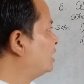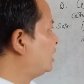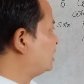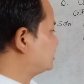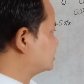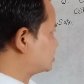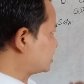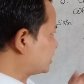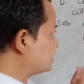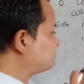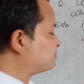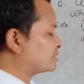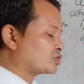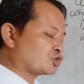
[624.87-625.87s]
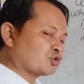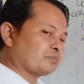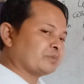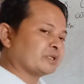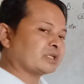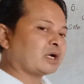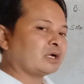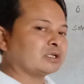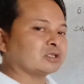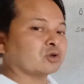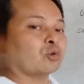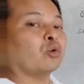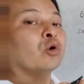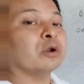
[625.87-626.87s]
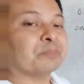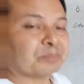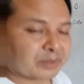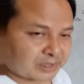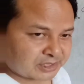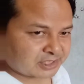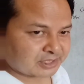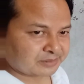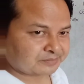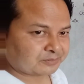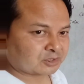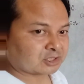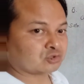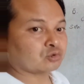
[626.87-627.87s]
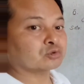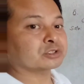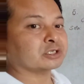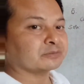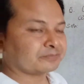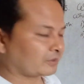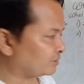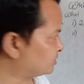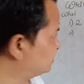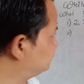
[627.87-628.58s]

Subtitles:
And the second part should be the whole part, the total part.